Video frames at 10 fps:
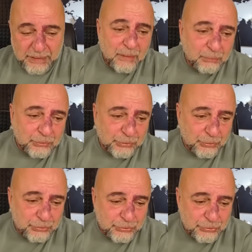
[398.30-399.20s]
I watch
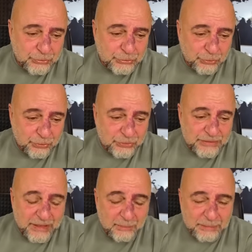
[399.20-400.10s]
that. As you
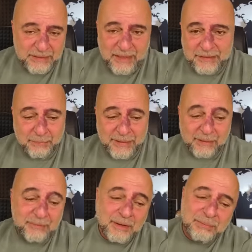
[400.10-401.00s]
can see here, there are
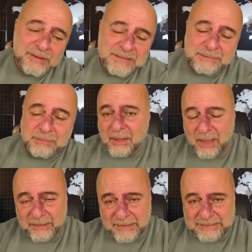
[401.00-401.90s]
very informative
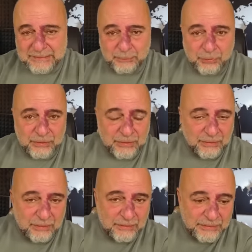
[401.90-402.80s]
updates. Some
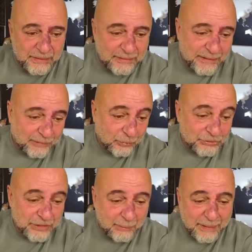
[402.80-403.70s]
are analyst
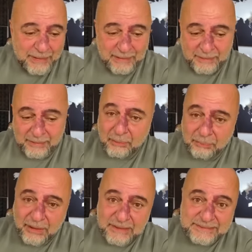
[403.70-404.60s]
reports, new
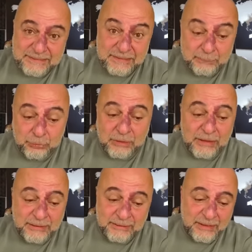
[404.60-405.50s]
technology news, and
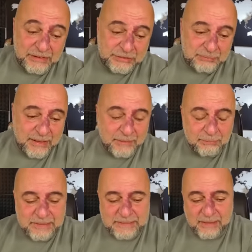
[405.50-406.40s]
changes in some
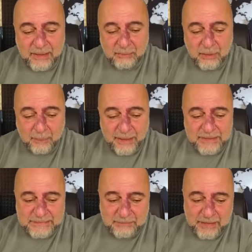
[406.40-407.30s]
cryptos. For
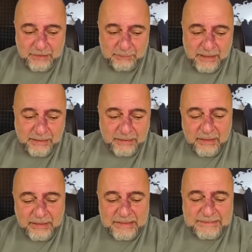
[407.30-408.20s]
example, you might have
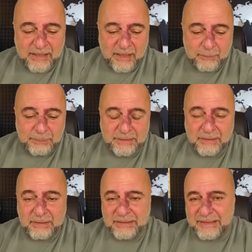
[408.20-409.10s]
heard that XRP
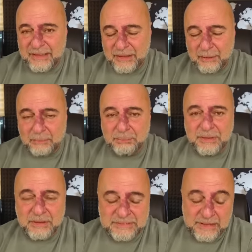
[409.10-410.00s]
is possibly
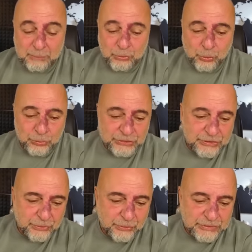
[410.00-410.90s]
launching a new
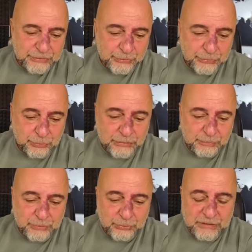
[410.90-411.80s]
stablecoin. The
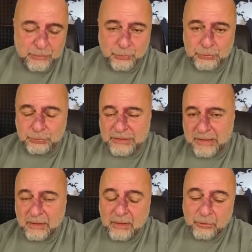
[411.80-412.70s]
CEO says it could be a
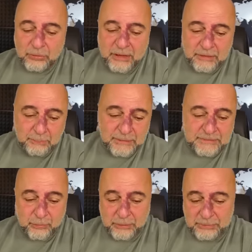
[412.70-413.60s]

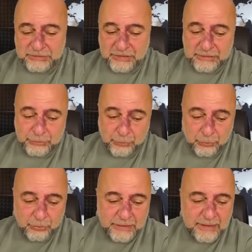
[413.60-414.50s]
$159 billion
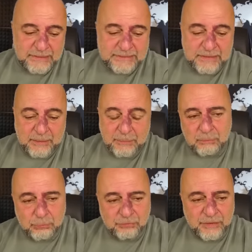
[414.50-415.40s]
market.
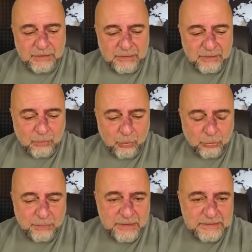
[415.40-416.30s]
I like reading
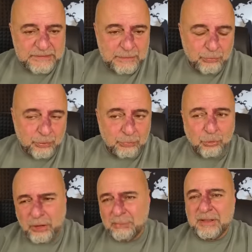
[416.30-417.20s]
data like this.
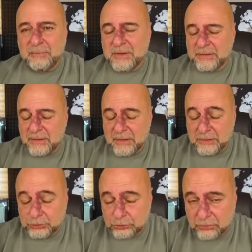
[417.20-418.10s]
From what I can
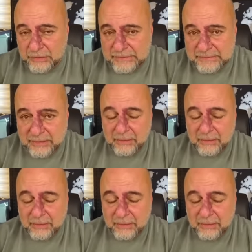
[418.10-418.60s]
see, most